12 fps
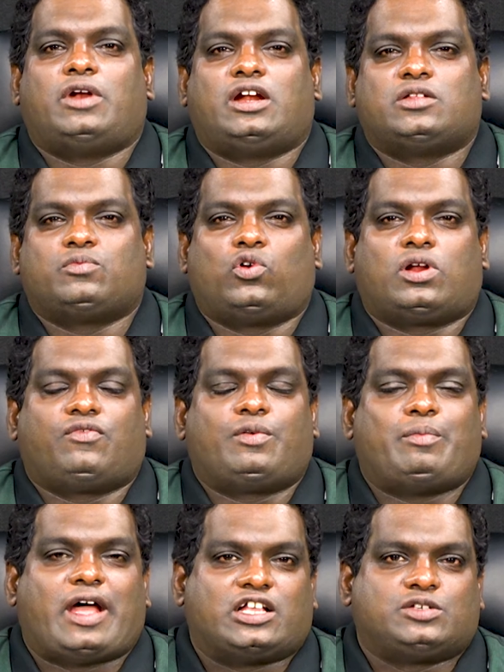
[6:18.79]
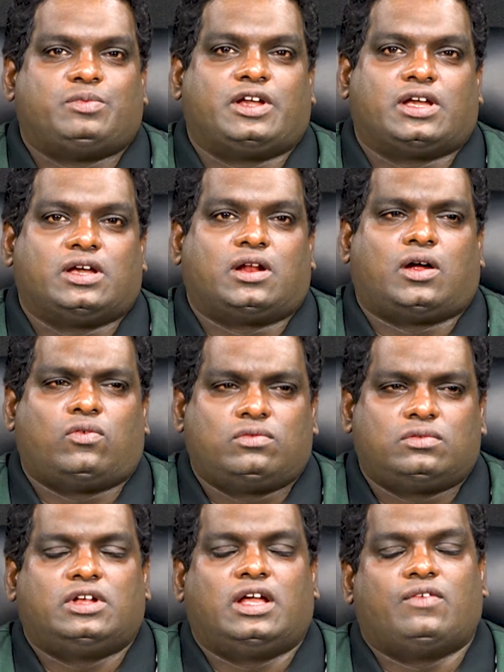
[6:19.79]
It is more of a matchmaking
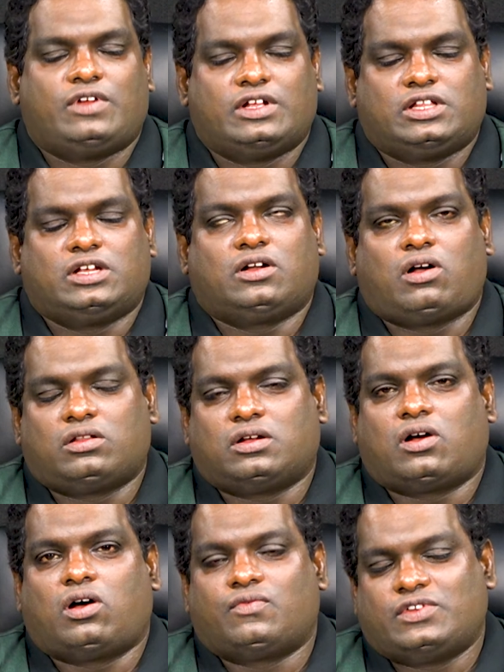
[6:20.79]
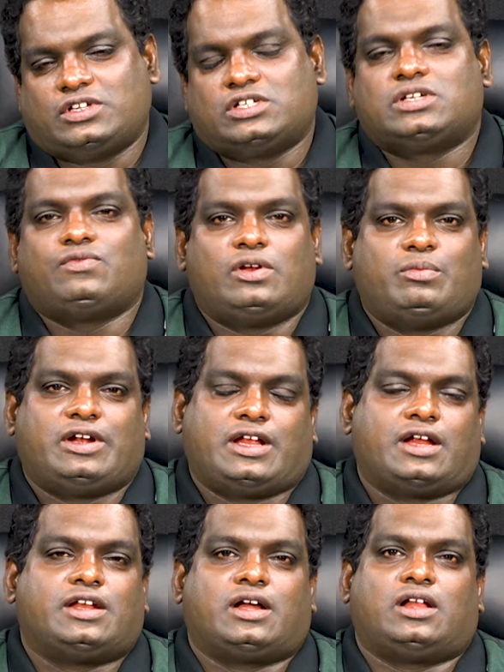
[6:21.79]
round. Everything, the conversation will be
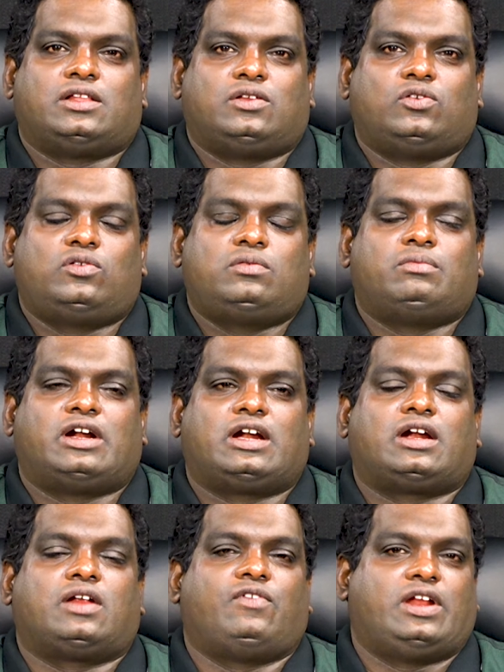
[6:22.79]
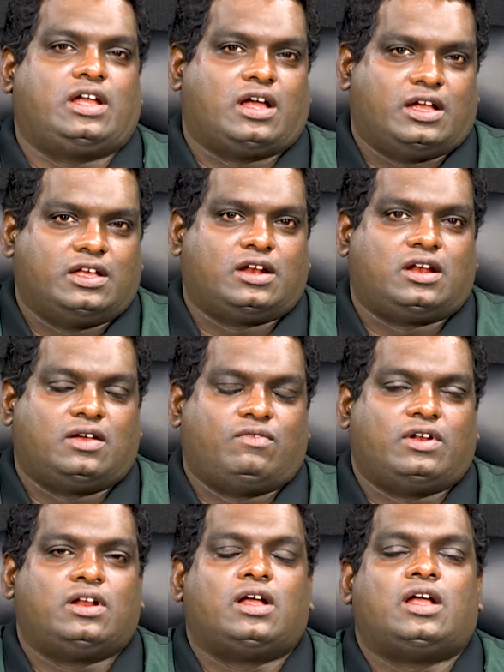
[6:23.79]
technical though, but at a very higher
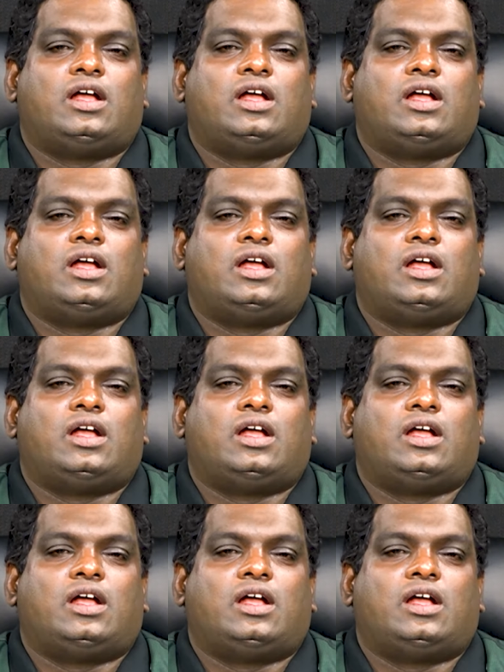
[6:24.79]
level,